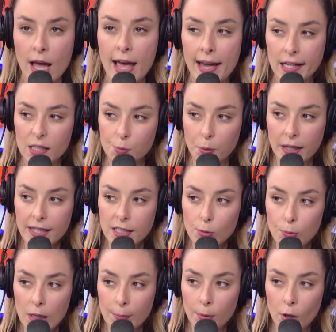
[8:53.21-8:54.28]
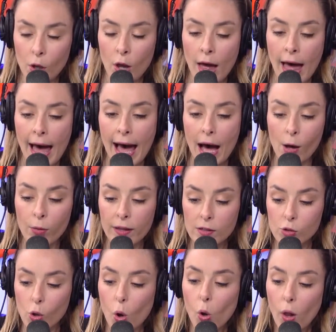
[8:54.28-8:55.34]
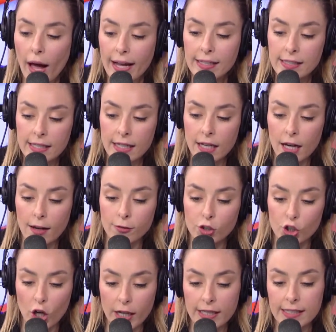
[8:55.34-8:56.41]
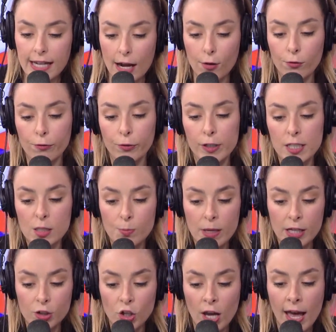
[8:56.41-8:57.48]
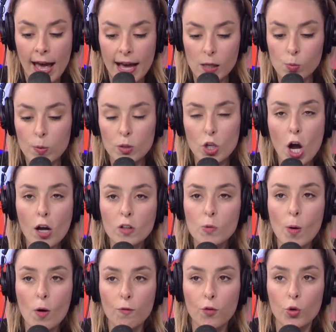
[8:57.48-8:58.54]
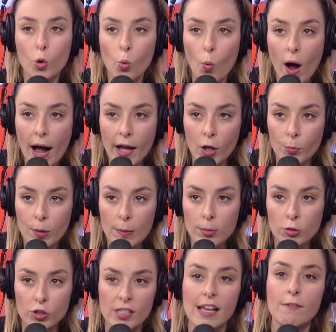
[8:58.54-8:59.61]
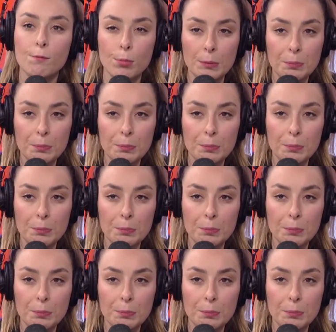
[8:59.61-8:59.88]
Explain to people how this whole idea of shutting down free speech has been talked about for a while. People just haven't been